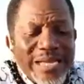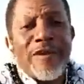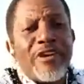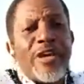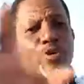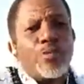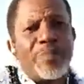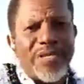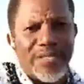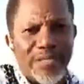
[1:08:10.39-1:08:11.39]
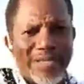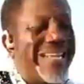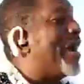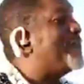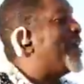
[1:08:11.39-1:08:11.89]
They are very good person.
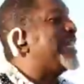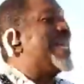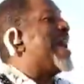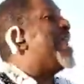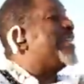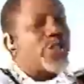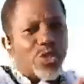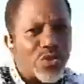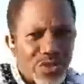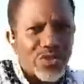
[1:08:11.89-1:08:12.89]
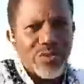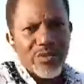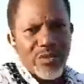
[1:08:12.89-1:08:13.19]
They are like Jesus.